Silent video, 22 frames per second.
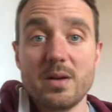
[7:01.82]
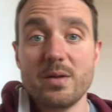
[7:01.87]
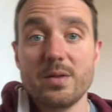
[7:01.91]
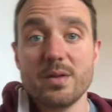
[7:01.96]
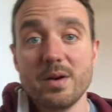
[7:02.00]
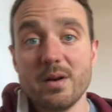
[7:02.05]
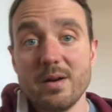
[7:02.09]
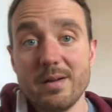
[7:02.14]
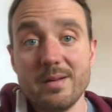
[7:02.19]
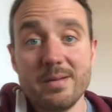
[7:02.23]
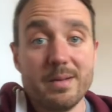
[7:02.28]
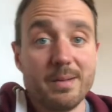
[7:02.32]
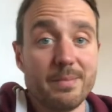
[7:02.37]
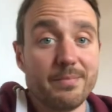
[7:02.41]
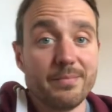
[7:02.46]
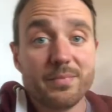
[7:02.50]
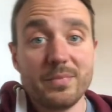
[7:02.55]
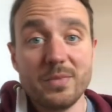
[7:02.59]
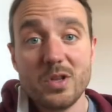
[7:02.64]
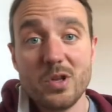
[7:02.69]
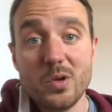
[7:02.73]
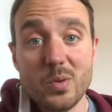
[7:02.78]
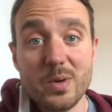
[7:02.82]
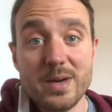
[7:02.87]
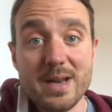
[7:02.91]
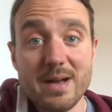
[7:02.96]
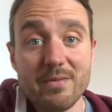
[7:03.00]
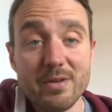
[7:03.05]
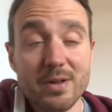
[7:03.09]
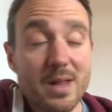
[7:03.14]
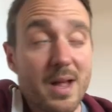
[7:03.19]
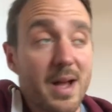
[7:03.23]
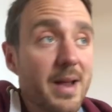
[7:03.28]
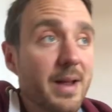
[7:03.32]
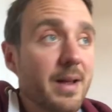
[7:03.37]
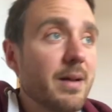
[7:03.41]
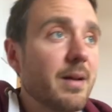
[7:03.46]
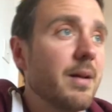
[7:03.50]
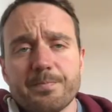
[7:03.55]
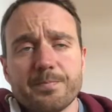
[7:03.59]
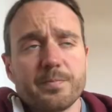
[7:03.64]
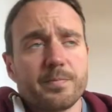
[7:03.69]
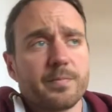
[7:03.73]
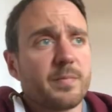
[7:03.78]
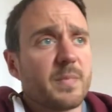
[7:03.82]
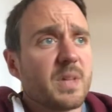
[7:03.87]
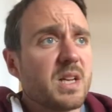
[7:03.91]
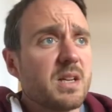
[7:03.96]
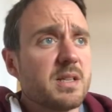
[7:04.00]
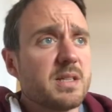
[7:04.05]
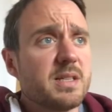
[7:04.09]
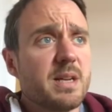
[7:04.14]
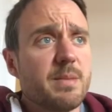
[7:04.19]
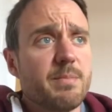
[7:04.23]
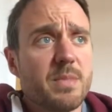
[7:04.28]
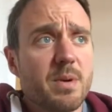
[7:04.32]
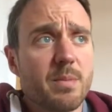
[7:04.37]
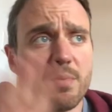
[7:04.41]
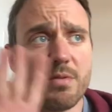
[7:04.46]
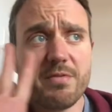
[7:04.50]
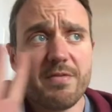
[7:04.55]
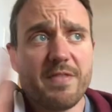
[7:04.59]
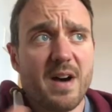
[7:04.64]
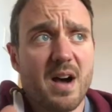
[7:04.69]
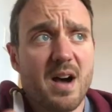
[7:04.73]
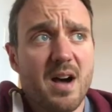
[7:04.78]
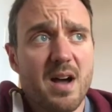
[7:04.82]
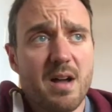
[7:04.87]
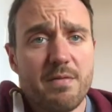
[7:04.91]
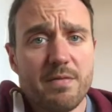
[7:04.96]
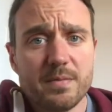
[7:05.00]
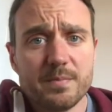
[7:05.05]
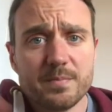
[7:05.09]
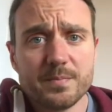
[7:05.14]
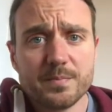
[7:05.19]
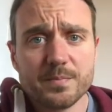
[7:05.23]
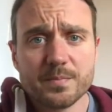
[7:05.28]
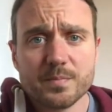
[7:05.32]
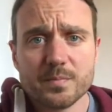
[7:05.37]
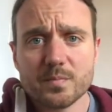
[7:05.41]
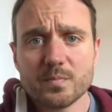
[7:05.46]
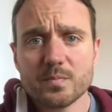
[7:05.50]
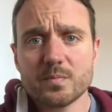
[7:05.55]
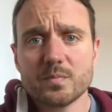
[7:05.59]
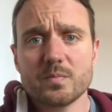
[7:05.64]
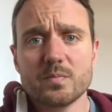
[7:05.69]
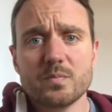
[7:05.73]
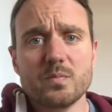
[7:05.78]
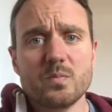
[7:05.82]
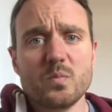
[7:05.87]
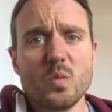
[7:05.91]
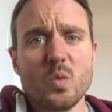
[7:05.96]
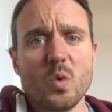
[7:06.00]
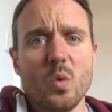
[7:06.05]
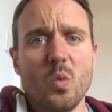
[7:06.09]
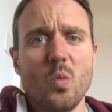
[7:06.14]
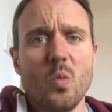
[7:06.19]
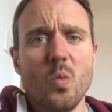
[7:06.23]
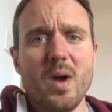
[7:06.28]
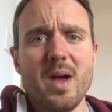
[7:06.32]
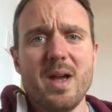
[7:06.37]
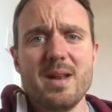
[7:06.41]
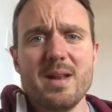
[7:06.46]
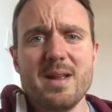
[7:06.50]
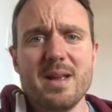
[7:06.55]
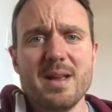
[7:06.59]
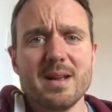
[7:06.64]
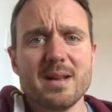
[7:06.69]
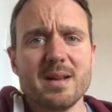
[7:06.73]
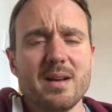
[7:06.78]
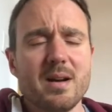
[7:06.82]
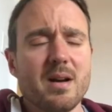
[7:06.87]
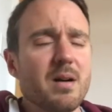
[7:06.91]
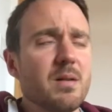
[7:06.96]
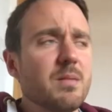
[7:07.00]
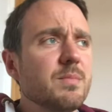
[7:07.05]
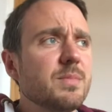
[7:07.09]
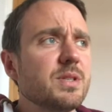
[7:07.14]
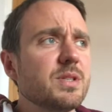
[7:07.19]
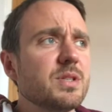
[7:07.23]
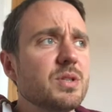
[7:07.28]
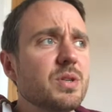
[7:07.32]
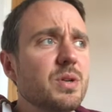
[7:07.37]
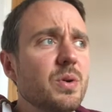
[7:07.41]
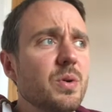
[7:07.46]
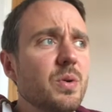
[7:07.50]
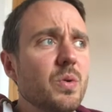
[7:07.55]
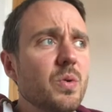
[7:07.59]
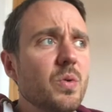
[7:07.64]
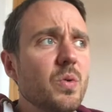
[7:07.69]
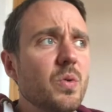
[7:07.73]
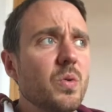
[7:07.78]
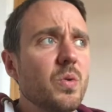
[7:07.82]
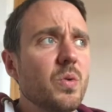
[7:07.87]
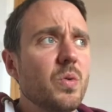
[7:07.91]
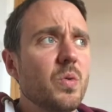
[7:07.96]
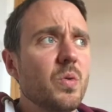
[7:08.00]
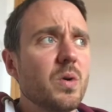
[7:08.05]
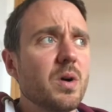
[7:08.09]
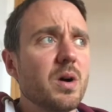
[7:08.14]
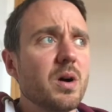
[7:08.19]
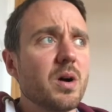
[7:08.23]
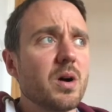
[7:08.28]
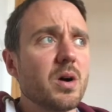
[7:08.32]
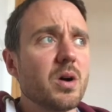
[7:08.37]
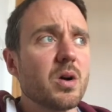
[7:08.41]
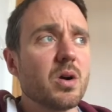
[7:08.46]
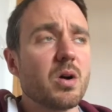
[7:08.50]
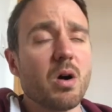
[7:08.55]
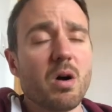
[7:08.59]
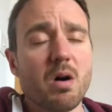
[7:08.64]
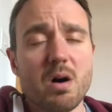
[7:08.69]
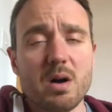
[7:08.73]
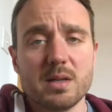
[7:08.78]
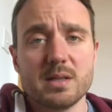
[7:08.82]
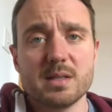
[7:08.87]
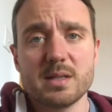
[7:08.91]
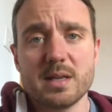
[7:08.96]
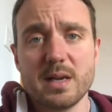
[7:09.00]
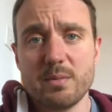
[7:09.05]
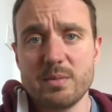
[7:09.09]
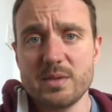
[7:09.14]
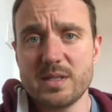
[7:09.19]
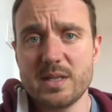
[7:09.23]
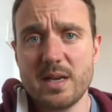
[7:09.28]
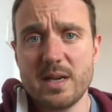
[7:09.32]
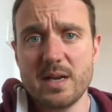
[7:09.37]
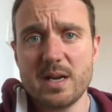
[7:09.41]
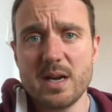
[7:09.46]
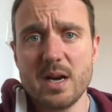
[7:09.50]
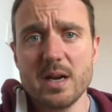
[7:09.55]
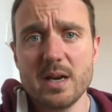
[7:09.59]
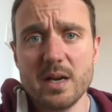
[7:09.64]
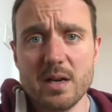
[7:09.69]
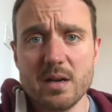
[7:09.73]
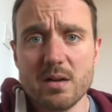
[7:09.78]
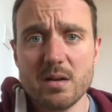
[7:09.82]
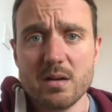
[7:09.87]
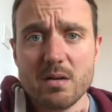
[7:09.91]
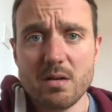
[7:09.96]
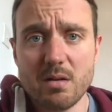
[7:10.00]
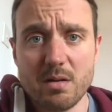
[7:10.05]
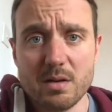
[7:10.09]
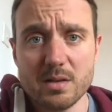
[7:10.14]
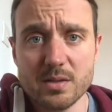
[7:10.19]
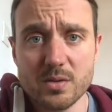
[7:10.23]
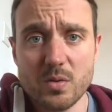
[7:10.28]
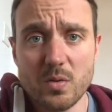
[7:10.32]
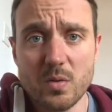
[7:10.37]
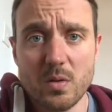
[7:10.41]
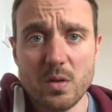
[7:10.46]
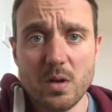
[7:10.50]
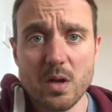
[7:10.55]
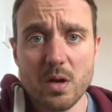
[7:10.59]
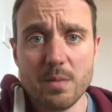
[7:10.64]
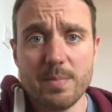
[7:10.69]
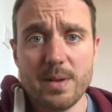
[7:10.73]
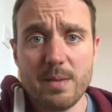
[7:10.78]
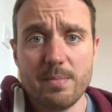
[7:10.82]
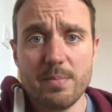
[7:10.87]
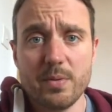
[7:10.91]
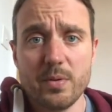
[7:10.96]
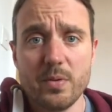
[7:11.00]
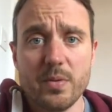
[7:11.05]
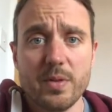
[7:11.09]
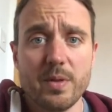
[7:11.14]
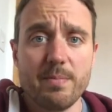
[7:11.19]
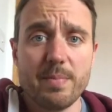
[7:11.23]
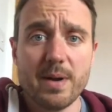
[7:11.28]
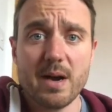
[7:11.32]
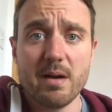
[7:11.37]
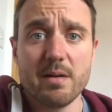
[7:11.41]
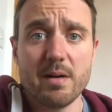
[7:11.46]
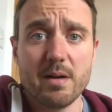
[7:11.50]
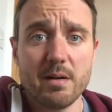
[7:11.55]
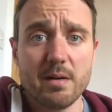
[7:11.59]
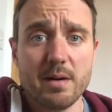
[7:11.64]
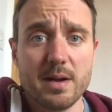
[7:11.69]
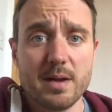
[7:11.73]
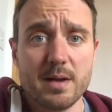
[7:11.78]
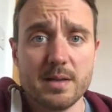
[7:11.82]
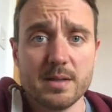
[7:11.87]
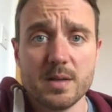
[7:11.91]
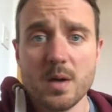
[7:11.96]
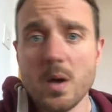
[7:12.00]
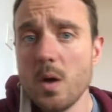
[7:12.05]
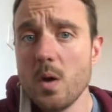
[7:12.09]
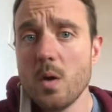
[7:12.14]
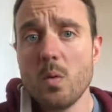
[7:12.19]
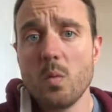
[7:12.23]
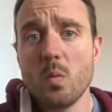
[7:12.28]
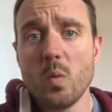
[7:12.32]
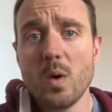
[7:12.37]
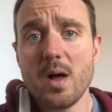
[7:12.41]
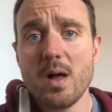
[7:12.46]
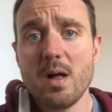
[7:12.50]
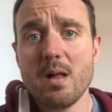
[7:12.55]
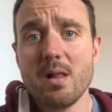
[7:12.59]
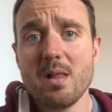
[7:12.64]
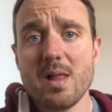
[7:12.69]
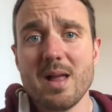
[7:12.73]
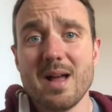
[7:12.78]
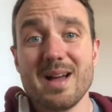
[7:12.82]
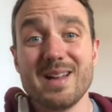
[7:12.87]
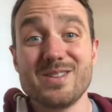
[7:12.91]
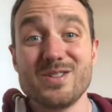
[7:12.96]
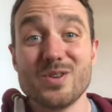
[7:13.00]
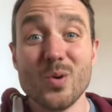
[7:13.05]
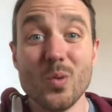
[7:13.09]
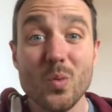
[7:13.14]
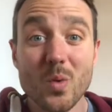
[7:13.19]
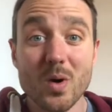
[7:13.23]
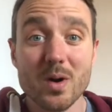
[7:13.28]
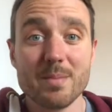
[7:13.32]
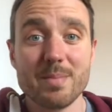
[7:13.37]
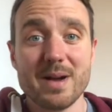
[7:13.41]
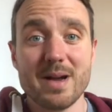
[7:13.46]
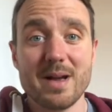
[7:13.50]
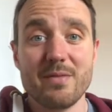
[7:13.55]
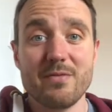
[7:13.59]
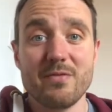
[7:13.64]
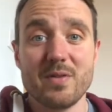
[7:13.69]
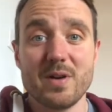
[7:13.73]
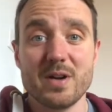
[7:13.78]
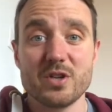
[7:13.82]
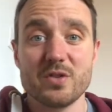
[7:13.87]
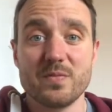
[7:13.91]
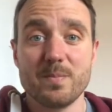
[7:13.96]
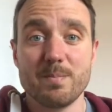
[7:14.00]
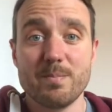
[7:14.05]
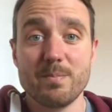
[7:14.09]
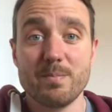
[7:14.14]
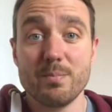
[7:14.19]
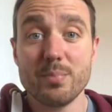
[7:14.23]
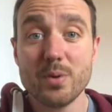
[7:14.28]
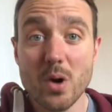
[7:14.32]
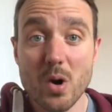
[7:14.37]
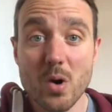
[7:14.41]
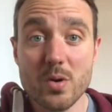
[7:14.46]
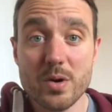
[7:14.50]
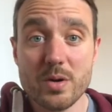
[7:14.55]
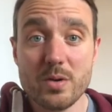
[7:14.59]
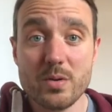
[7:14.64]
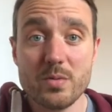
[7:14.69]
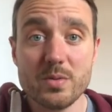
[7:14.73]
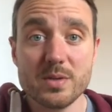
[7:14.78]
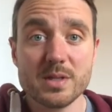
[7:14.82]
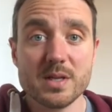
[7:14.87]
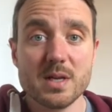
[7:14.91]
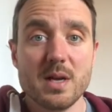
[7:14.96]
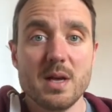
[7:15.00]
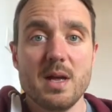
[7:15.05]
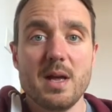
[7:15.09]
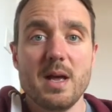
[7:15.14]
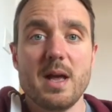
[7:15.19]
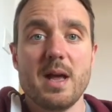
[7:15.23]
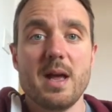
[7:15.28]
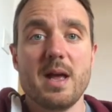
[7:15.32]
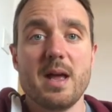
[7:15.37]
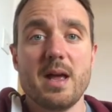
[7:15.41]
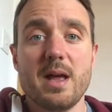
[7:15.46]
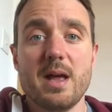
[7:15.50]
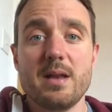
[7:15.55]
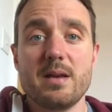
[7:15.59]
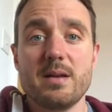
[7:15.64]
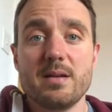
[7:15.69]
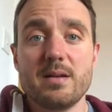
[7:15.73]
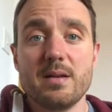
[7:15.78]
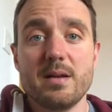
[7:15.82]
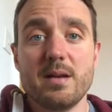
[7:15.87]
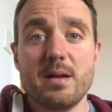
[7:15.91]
thought you would never like. Tip number 5, when it comes to cost, I would say, cutting costs. So a lot of people, the barrier is, well, I don't want to buy fresh produce and